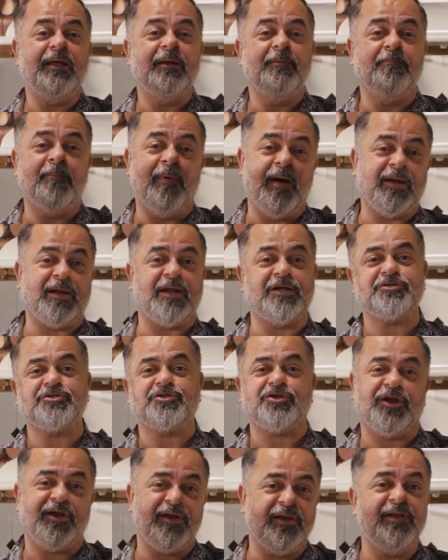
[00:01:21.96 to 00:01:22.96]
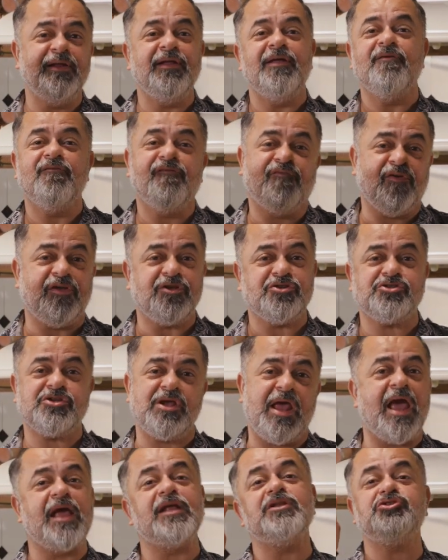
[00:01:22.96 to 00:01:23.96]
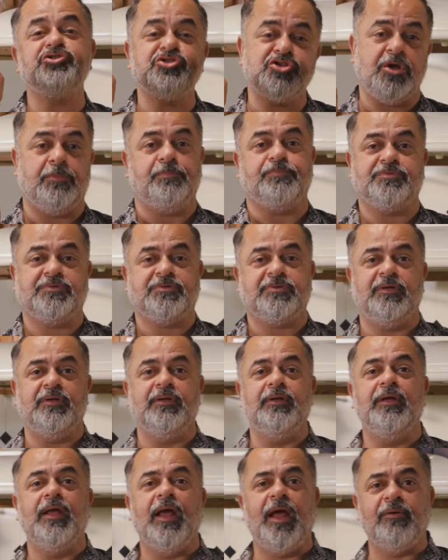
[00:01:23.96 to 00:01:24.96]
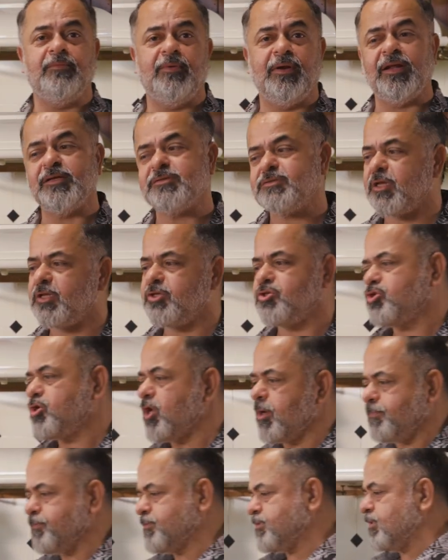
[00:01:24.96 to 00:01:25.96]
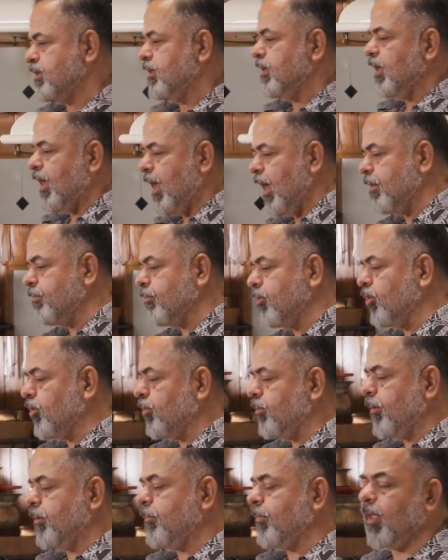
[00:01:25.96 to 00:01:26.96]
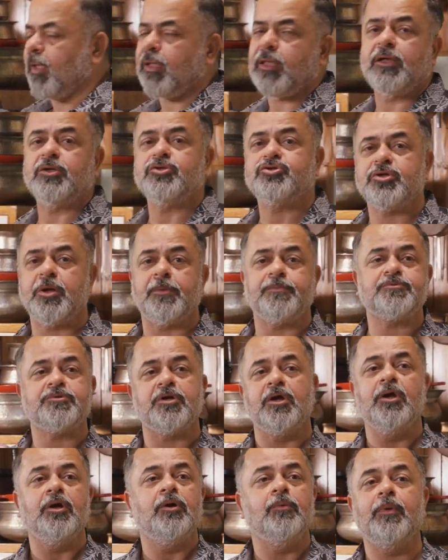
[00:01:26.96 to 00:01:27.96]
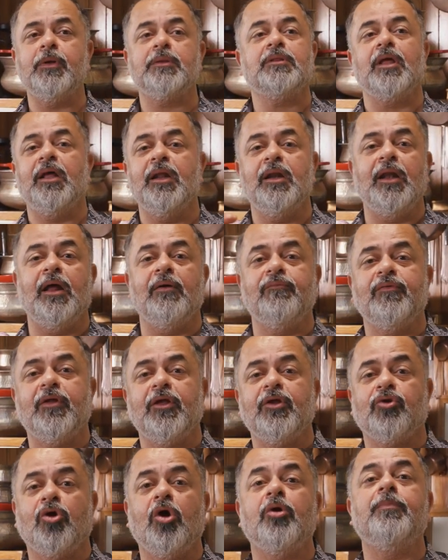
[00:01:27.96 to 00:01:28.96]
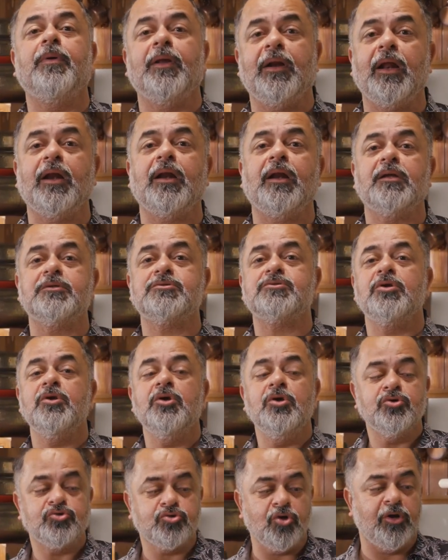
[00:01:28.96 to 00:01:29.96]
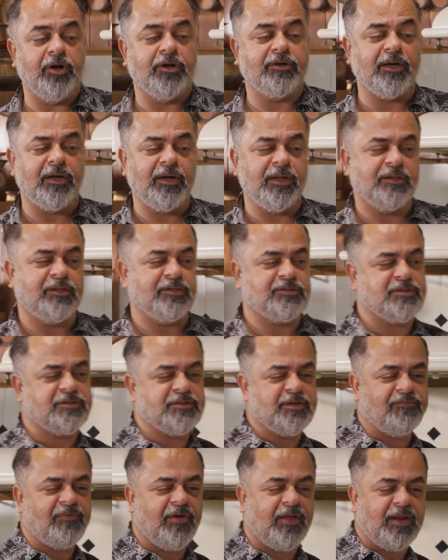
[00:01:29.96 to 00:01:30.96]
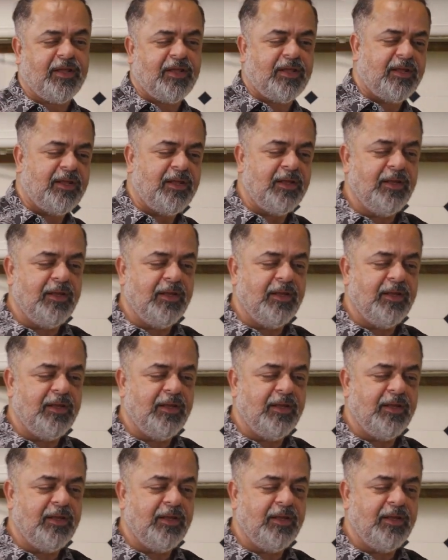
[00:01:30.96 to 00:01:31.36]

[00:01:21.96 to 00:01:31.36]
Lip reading: Maharashtrian fish and chips. And when I say chips, I'm going to be making chips with lovely raw bananas. So literally this is a very